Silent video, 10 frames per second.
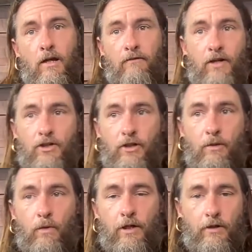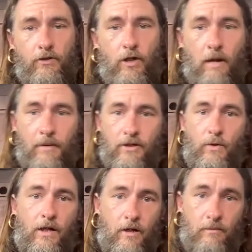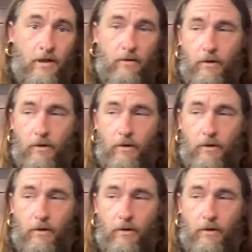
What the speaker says: eventually when you're in the tropics, you end up getting